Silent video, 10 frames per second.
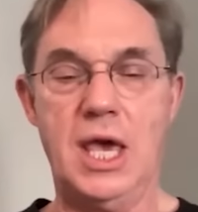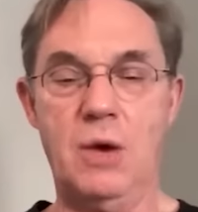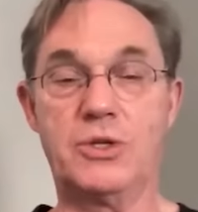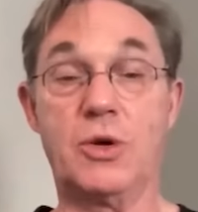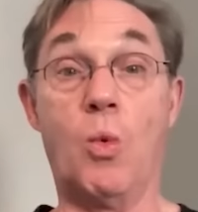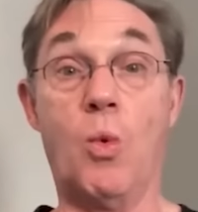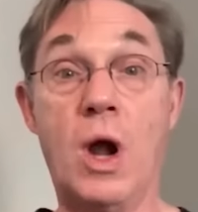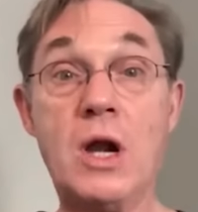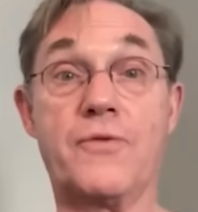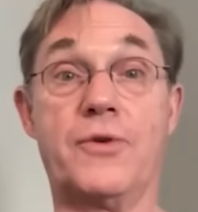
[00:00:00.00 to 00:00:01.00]
it was a
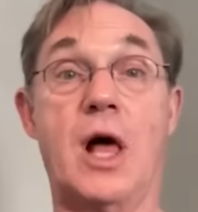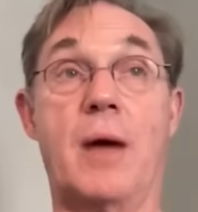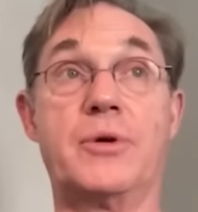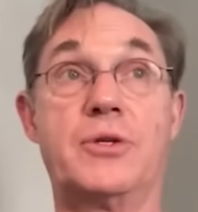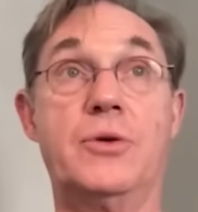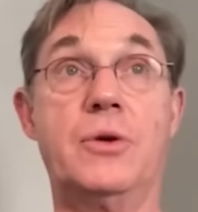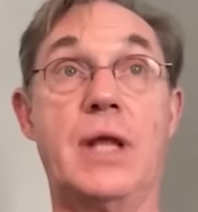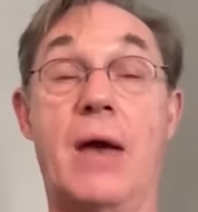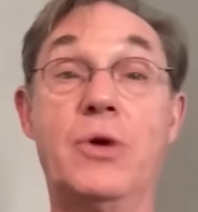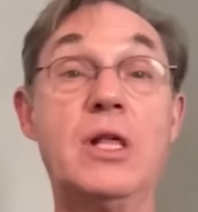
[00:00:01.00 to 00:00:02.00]
wonderful
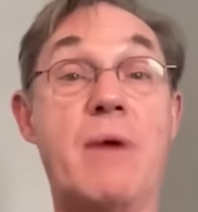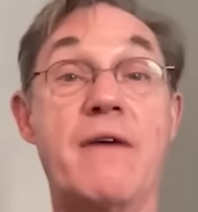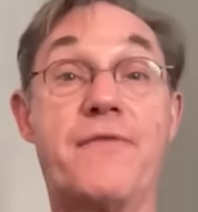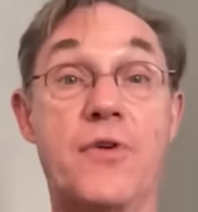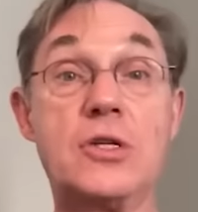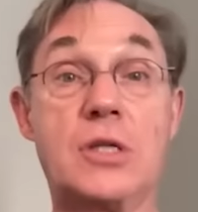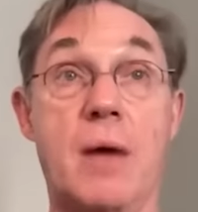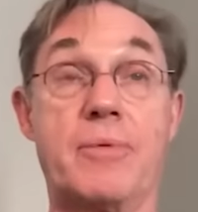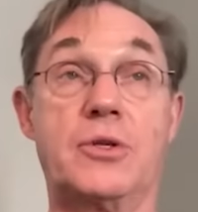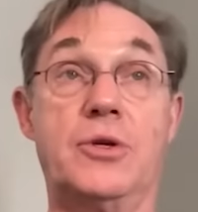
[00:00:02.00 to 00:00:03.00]
opportunity and really my first
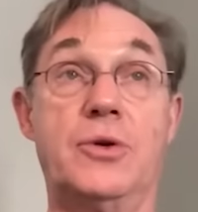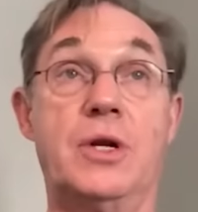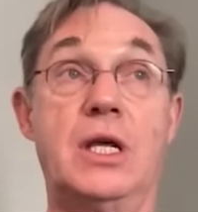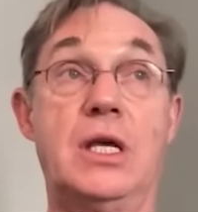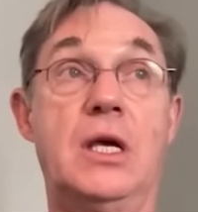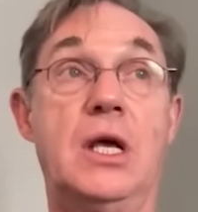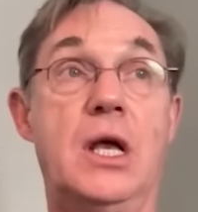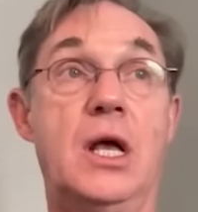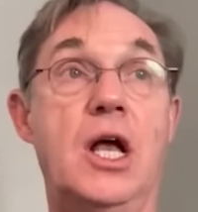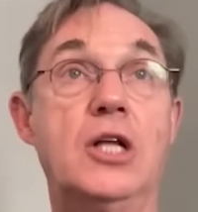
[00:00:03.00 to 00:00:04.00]
opportunity
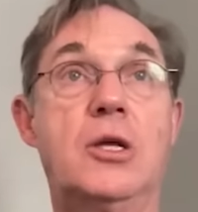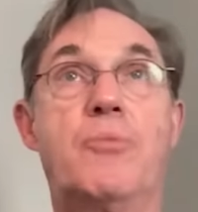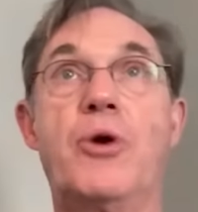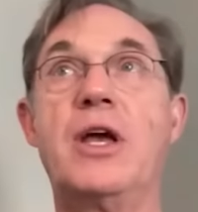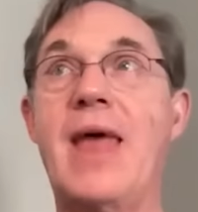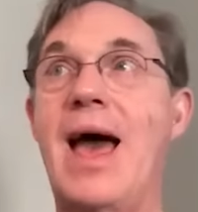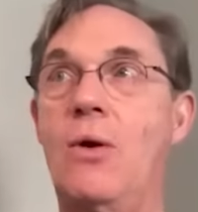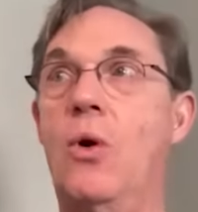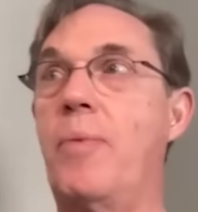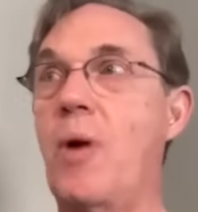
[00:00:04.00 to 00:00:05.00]
to bring that
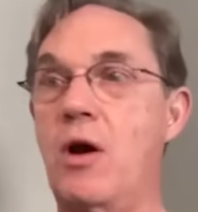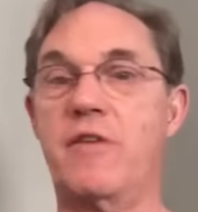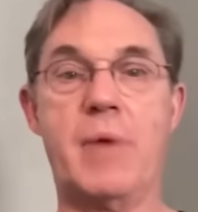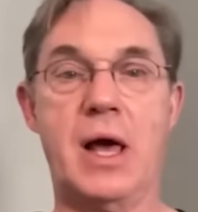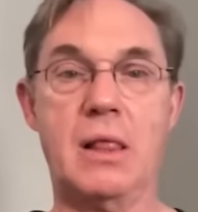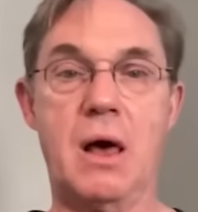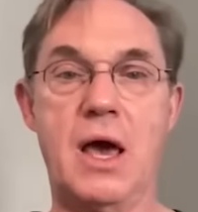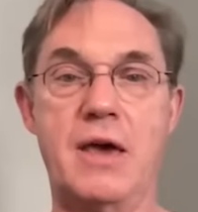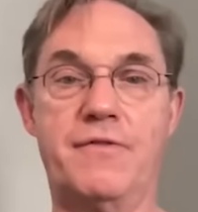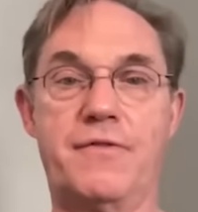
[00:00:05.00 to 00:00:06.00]
whole part of my
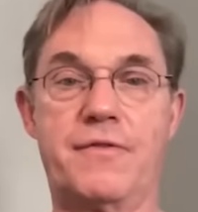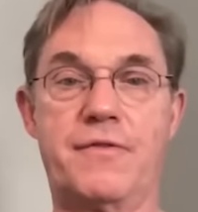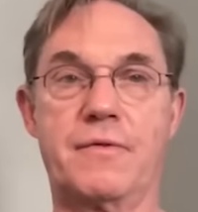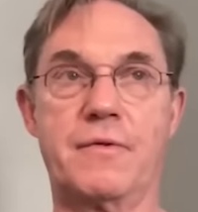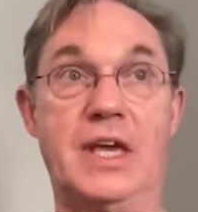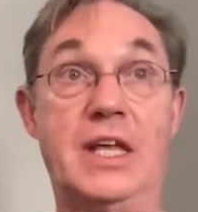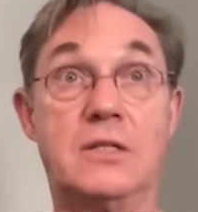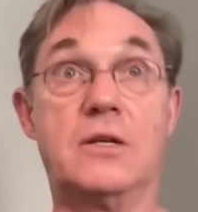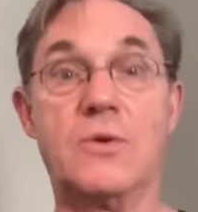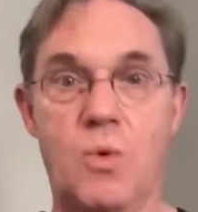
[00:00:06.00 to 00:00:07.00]
life
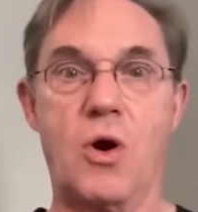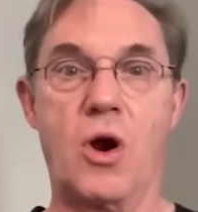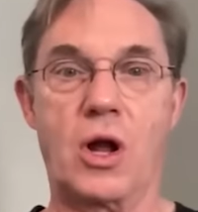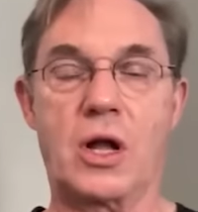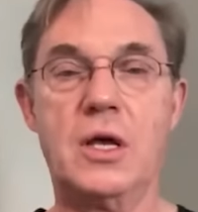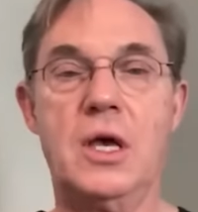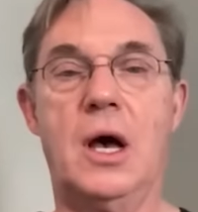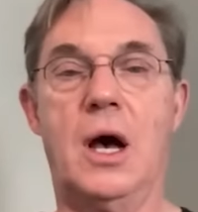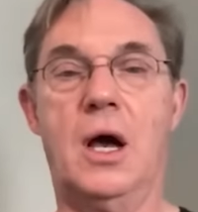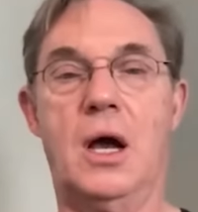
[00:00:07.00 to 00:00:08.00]
into the work
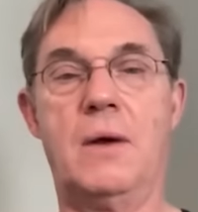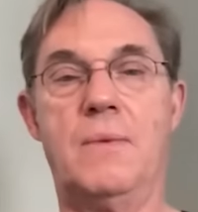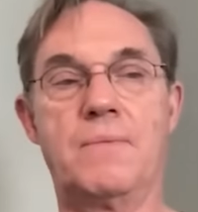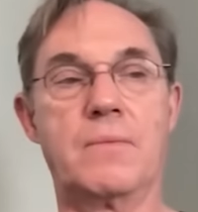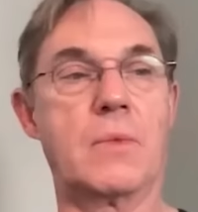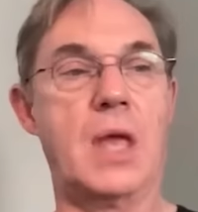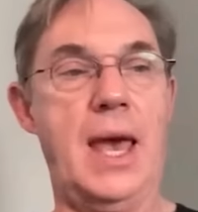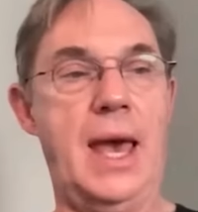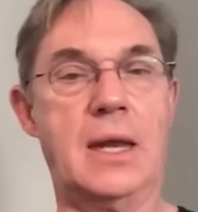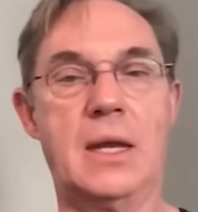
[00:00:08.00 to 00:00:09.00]
um,
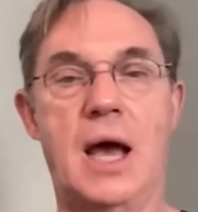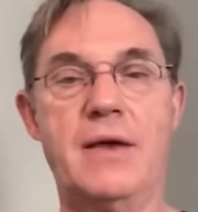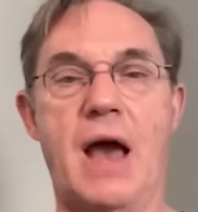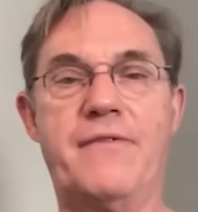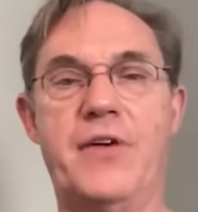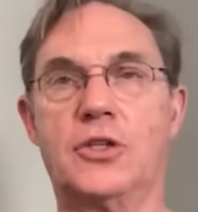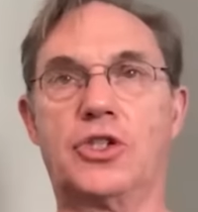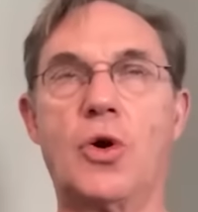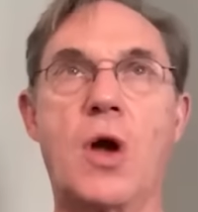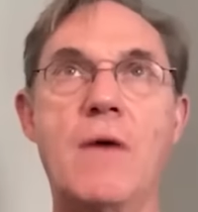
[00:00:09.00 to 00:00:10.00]
and I, I
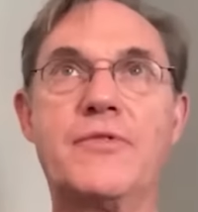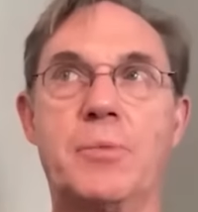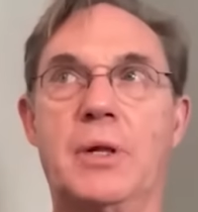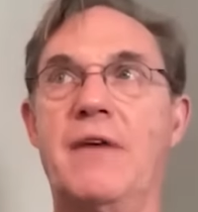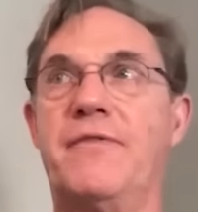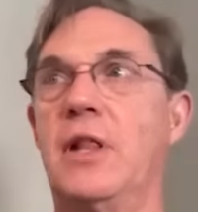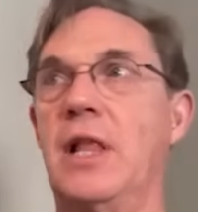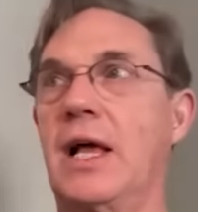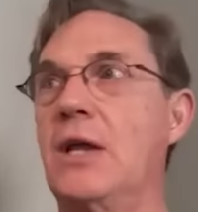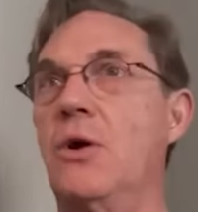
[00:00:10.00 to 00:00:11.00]
felt so comfortable i felt
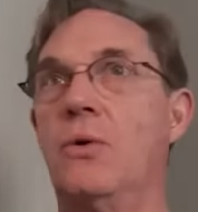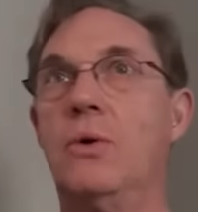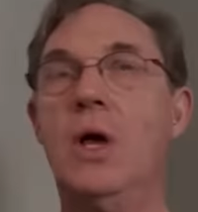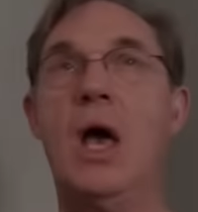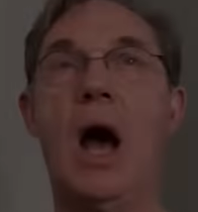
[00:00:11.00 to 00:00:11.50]
like i know